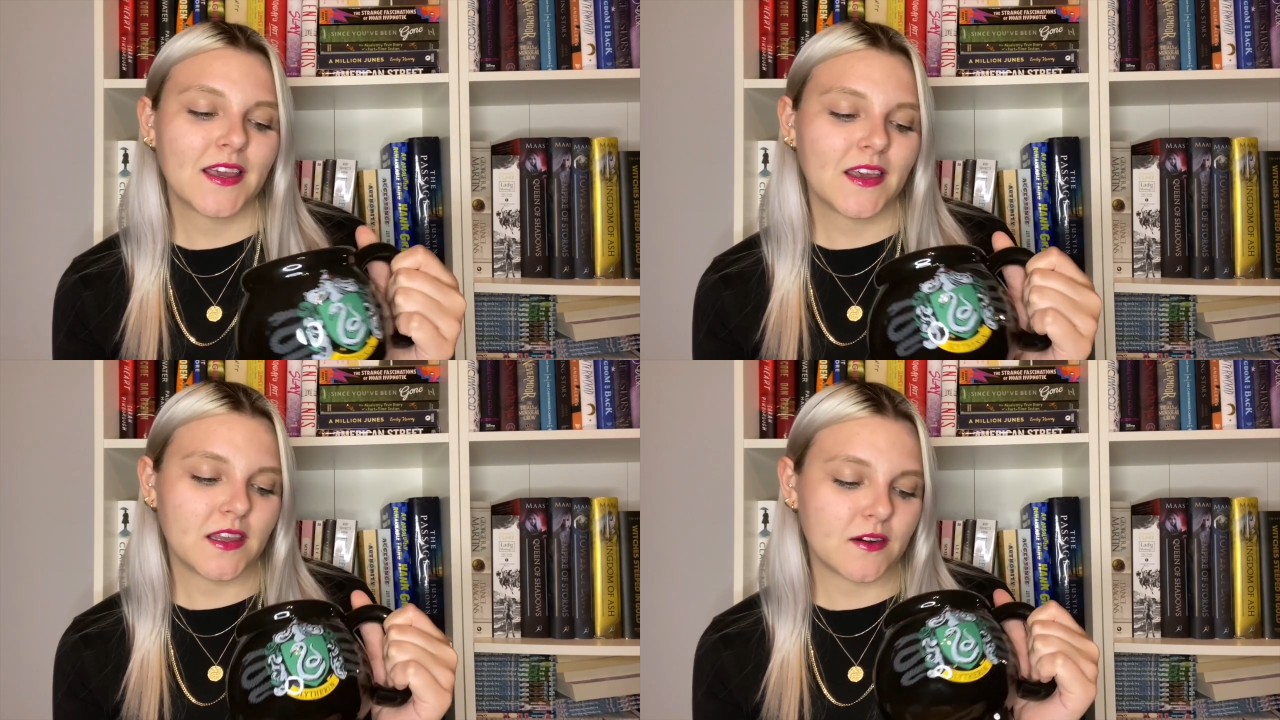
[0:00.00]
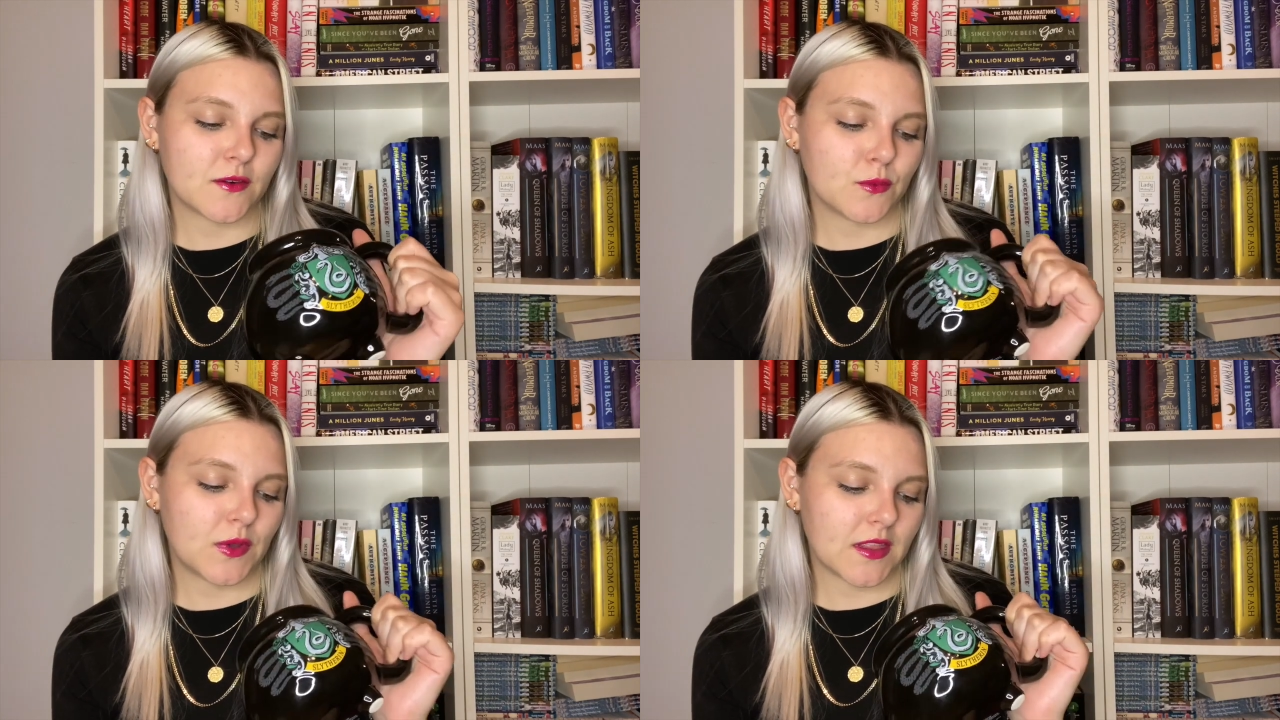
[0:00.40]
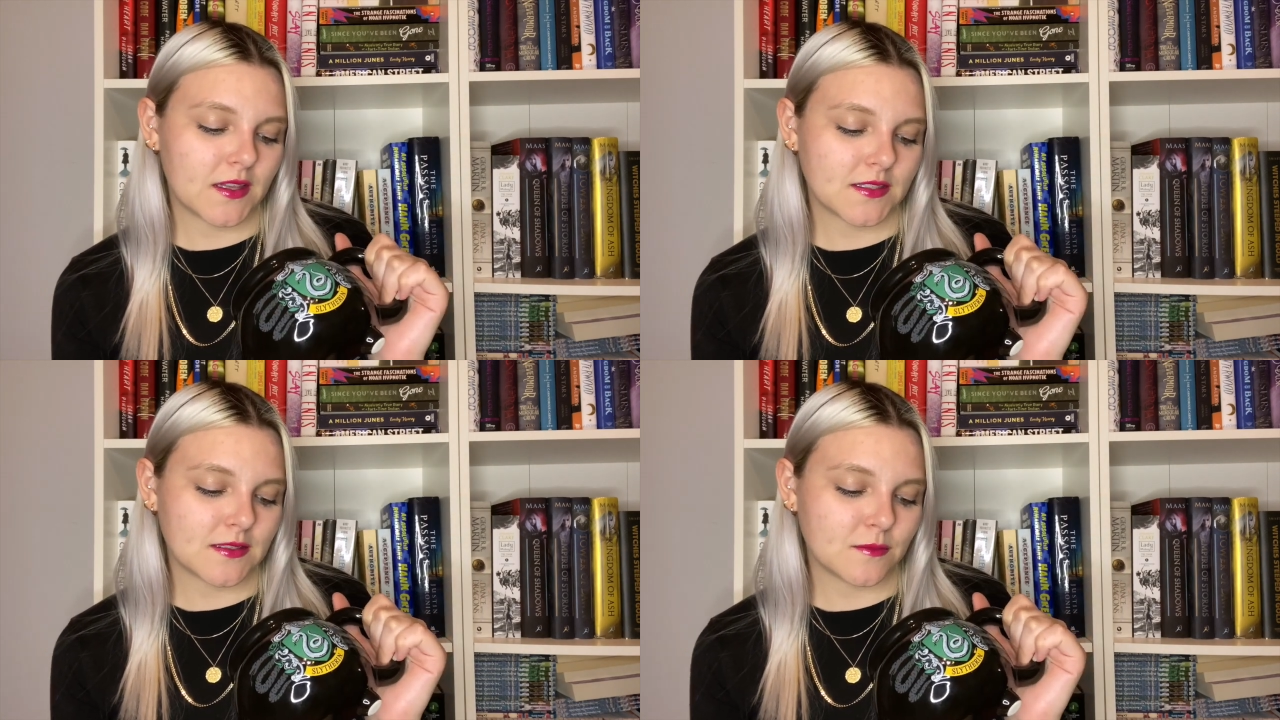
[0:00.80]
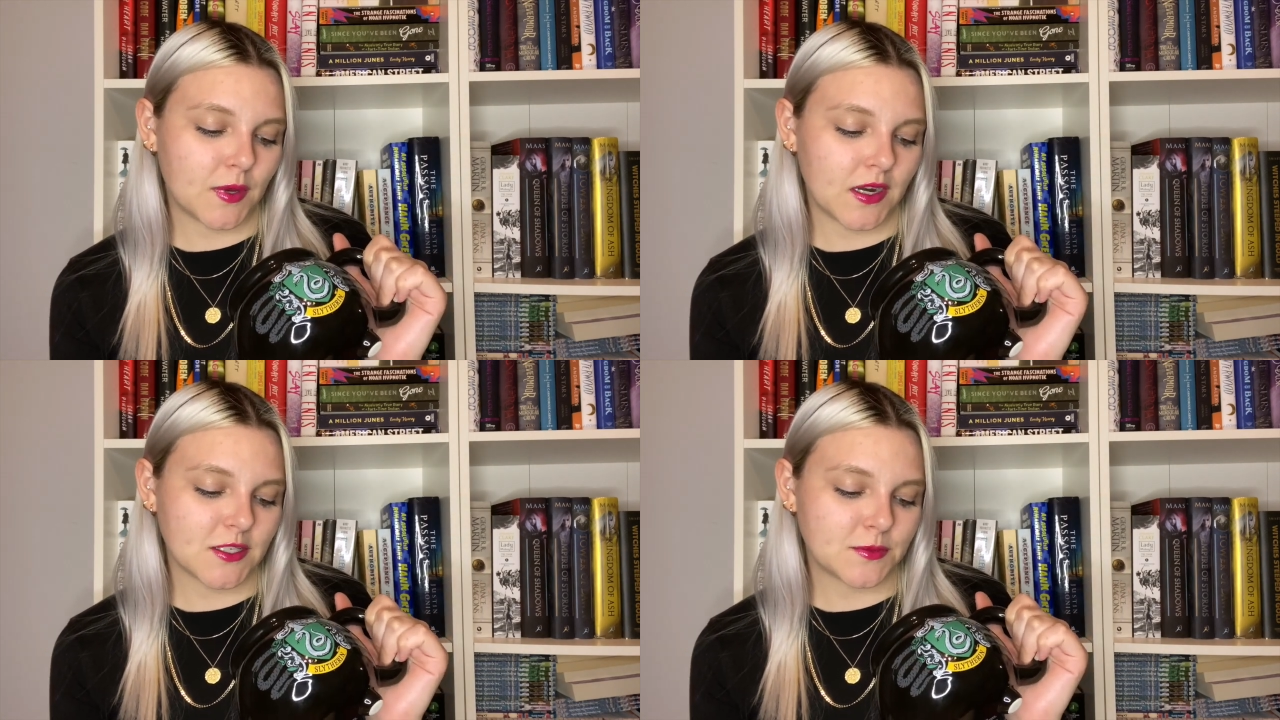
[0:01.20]
here with some
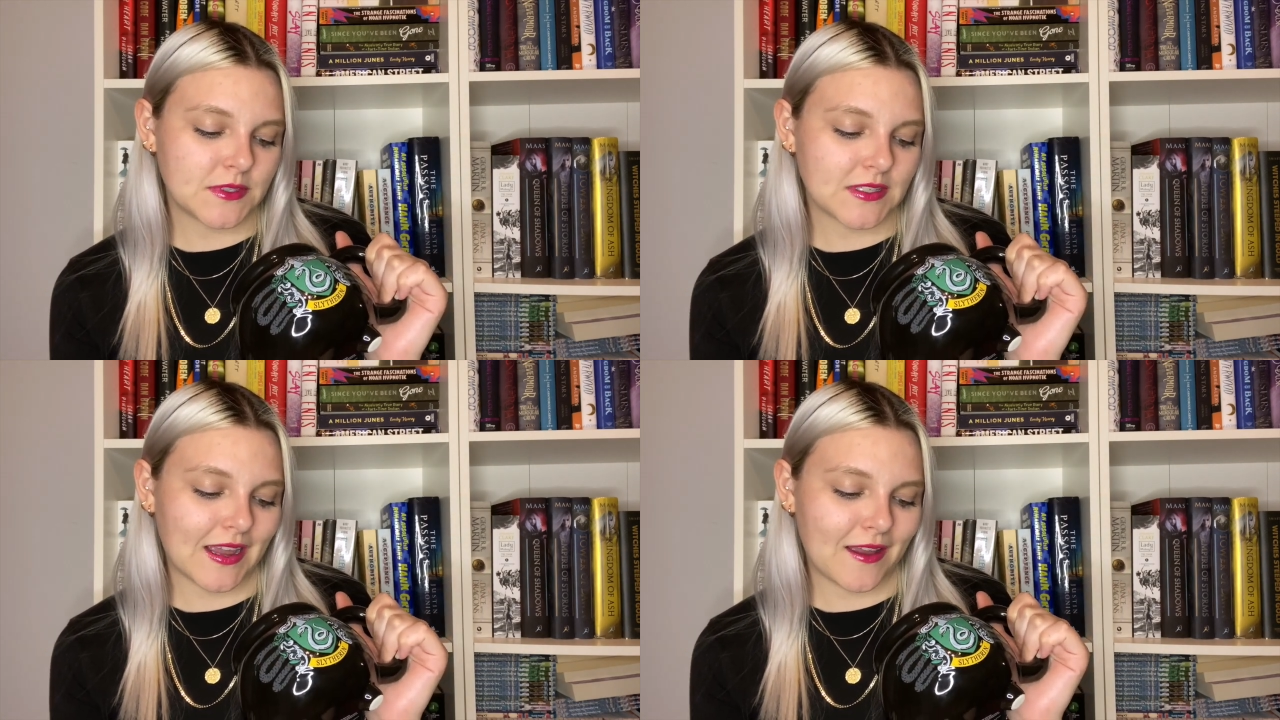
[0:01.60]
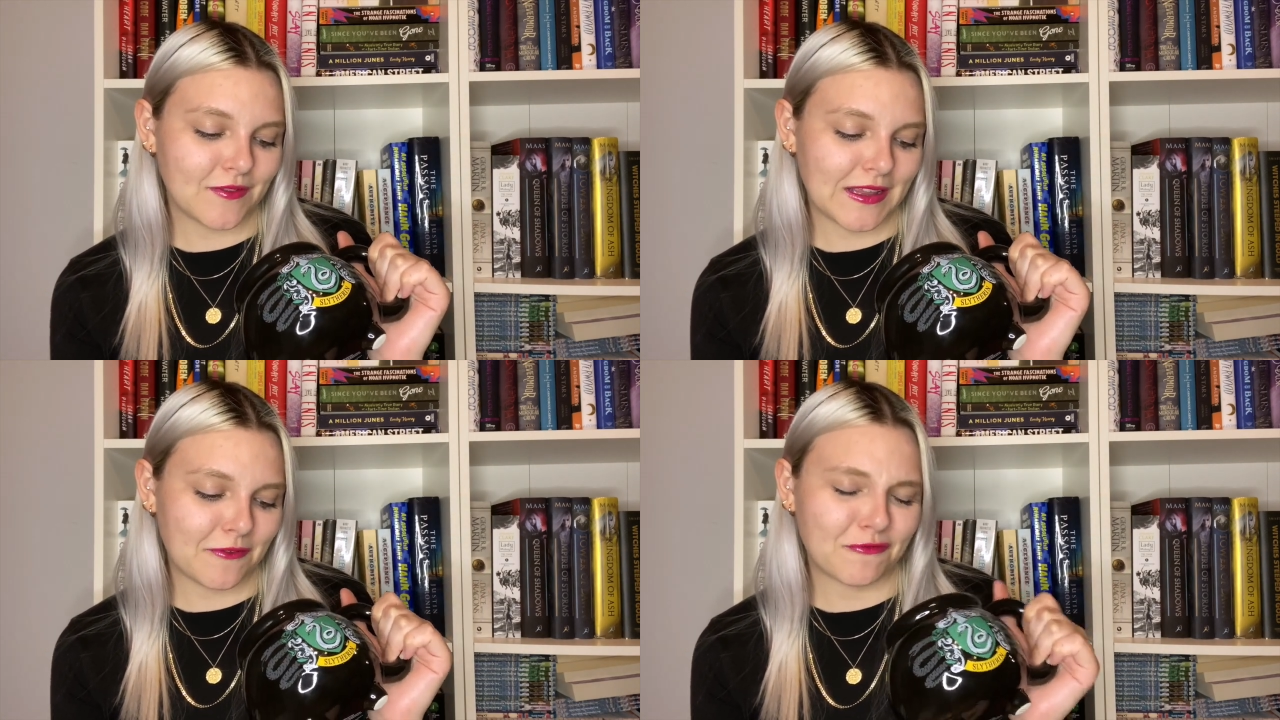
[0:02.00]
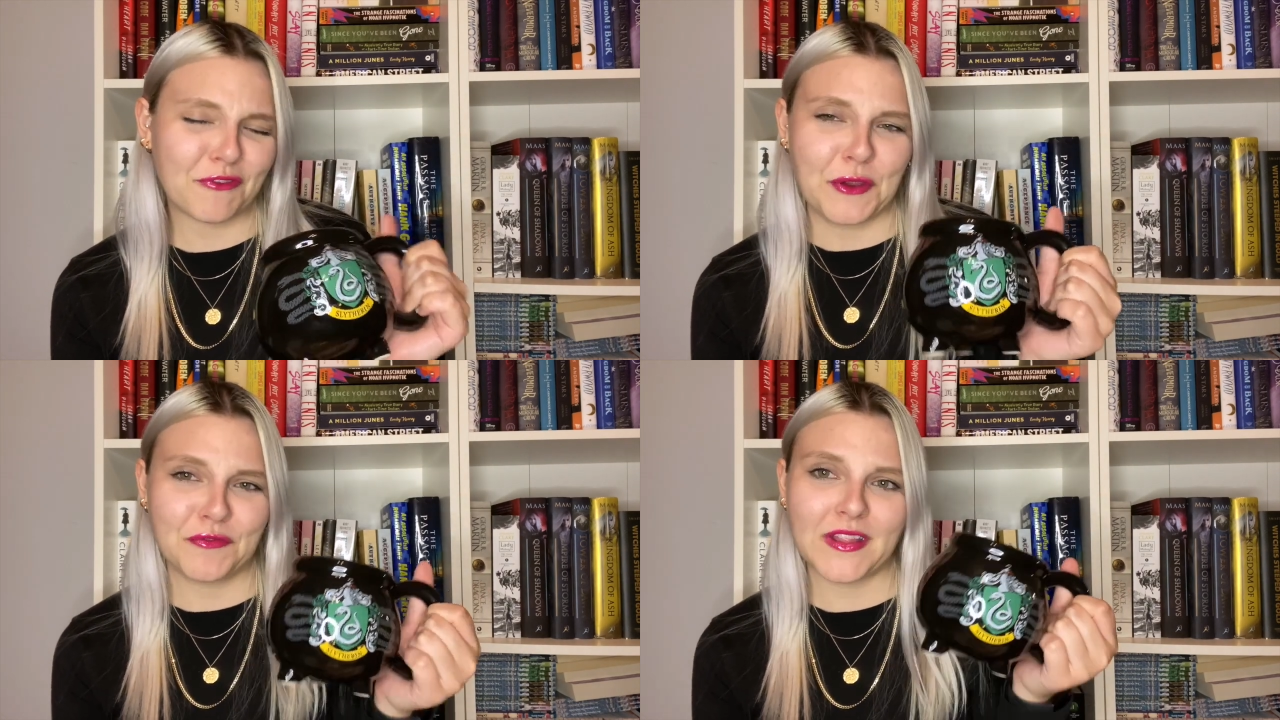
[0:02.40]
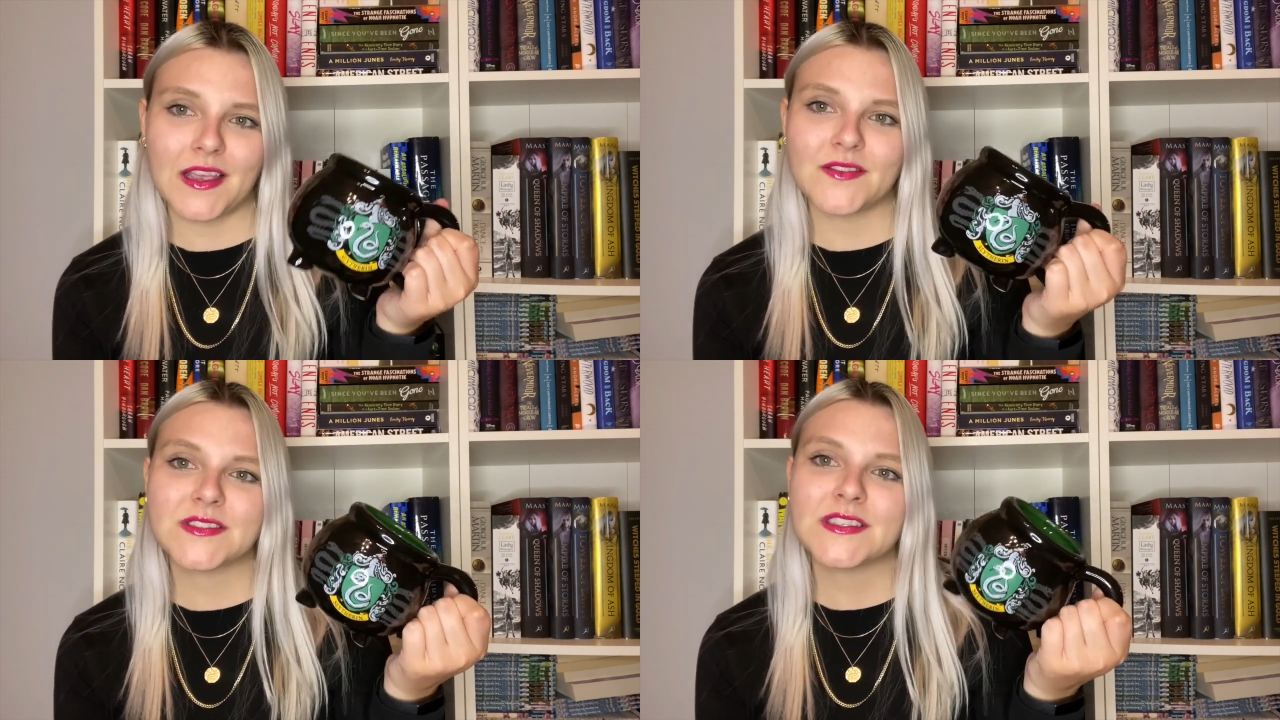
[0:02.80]
punishment. I have like five
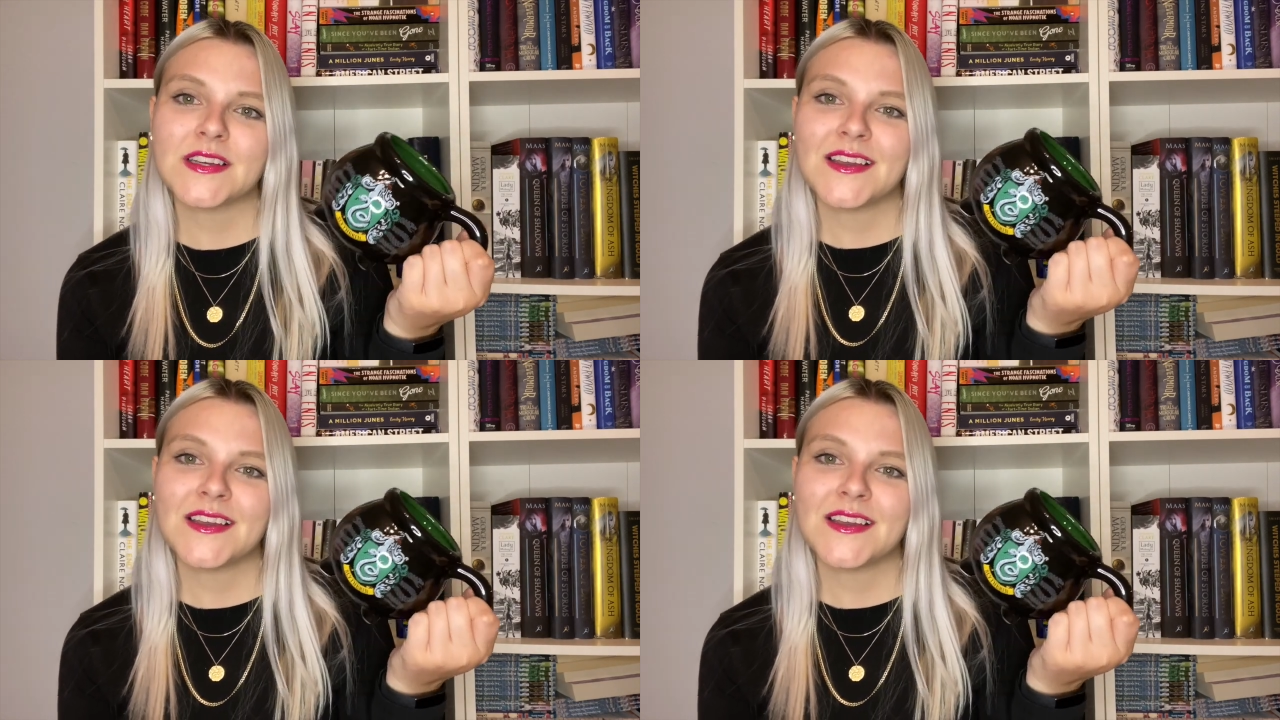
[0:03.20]
left.